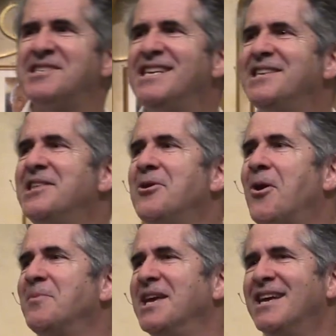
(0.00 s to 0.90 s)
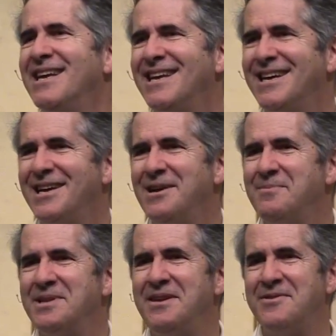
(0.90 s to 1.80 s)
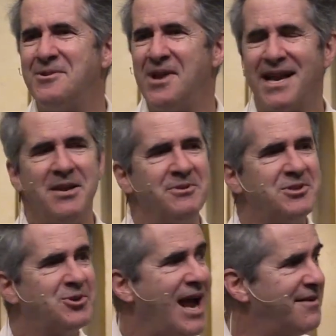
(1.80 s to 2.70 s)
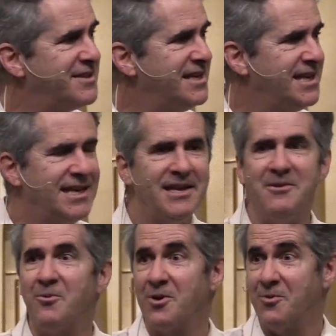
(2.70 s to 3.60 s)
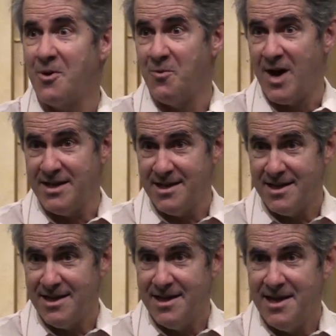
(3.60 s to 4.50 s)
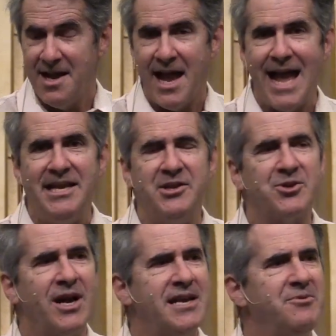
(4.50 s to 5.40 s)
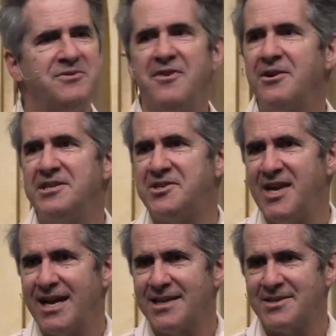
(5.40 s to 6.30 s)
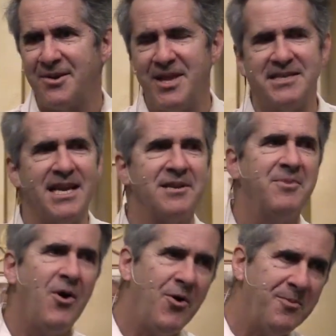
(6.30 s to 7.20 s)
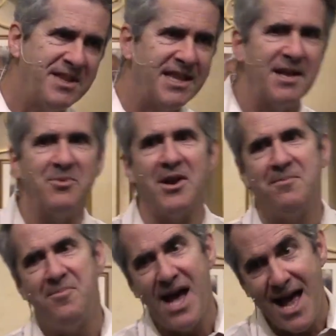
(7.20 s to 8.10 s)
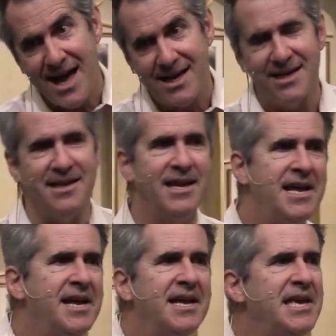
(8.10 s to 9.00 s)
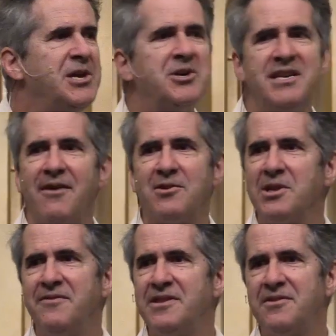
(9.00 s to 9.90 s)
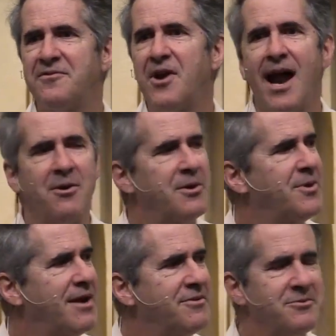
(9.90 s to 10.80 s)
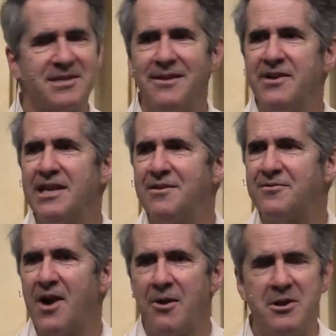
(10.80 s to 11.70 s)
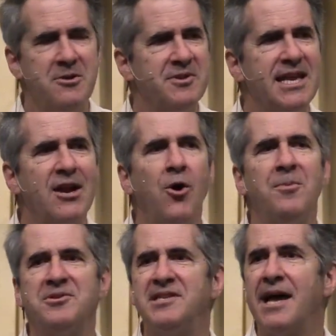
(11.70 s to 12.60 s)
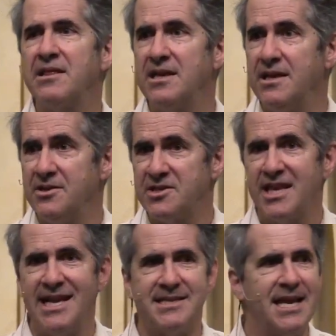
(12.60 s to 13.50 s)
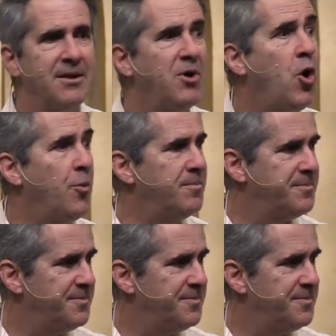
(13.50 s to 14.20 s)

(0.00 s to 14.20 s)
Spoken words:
stint in the army, believe it or not. He was drafted in World War I, and he was very sick, so they sent him home, and then they brought him back, and he could never live at the friary. Whenever he was living at the friary, he would get almost deathly ill, so they'd send him home